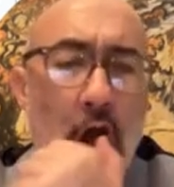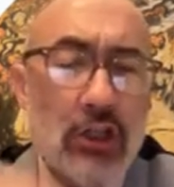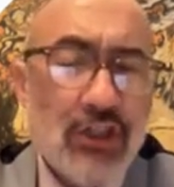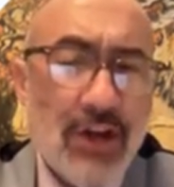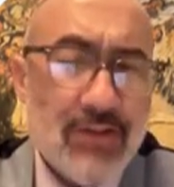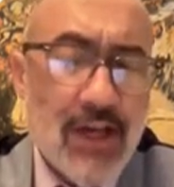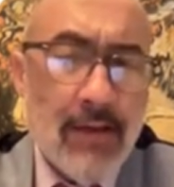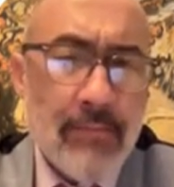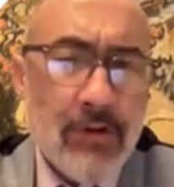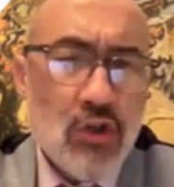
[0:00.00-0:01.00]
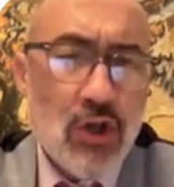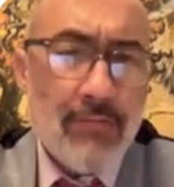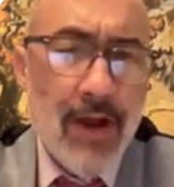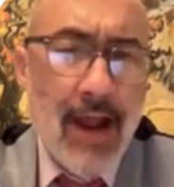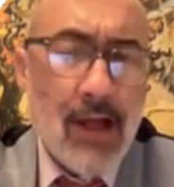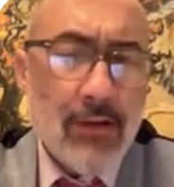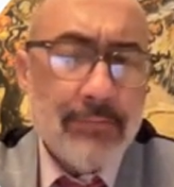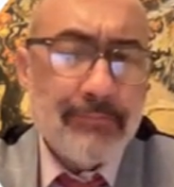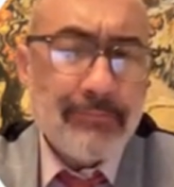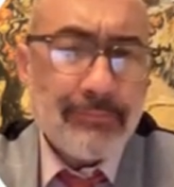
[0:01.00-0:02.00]
Chef Tim, Chef
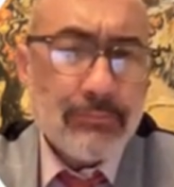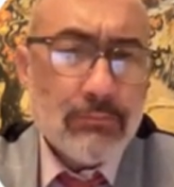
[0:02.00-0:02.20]
Allen,